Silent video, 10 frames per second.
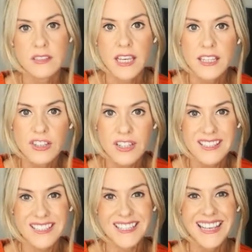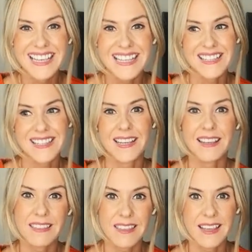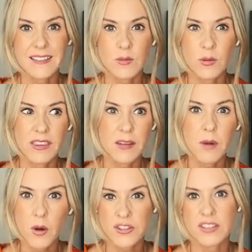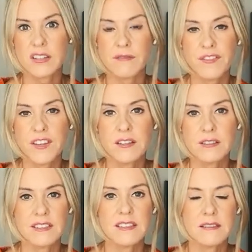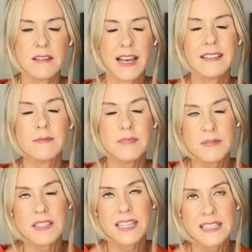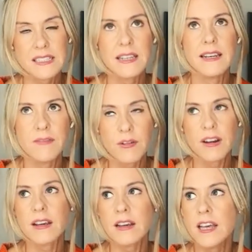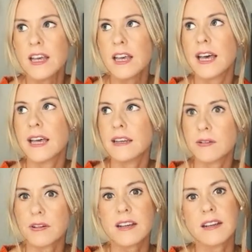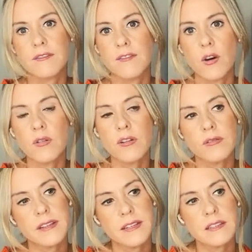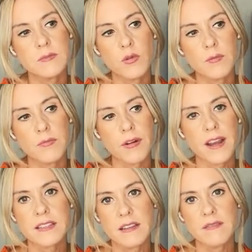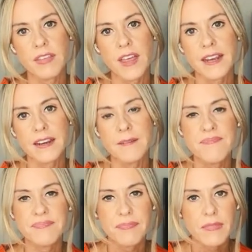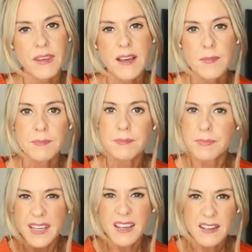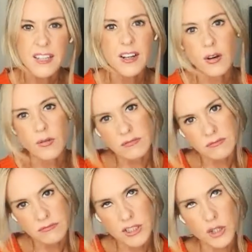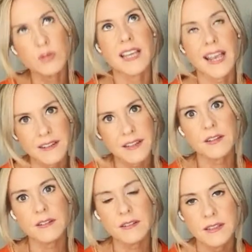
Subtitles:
They just sing things with emotion and feel. And I sometimes think delivering a lyric and a vocal is more impressive than being, too technical.